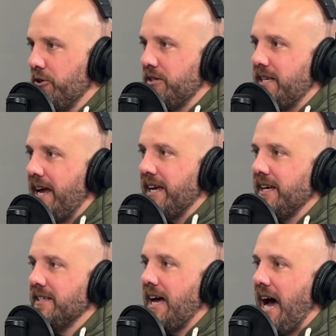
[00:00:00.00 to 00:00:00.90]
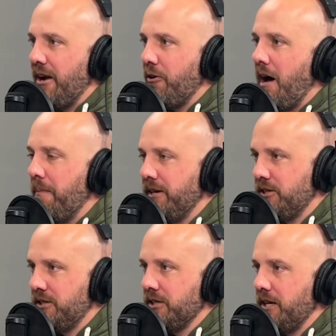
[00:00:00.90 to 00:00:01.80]
you're saying is, I don't know how much
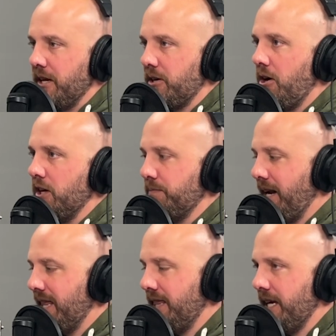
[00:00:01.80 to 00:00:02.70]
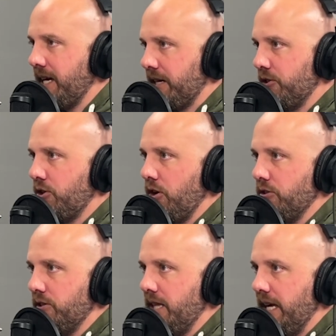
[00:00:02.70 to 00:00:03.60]
this is going to cost, but I think I can
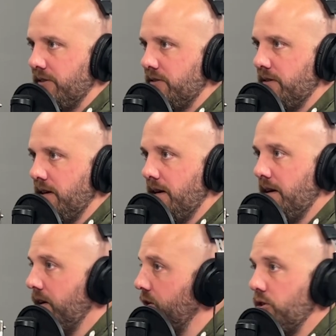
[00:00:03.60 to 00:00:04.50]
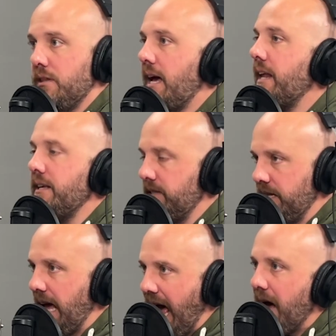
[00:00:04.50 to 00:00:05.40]
charge this. Mm-hmm. That is
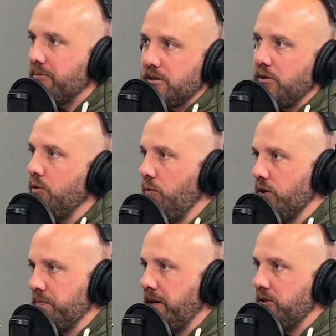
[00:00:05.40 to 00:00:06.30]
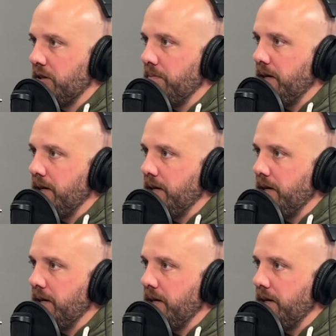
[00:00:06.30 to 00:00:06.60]
the absolute worst place you can be.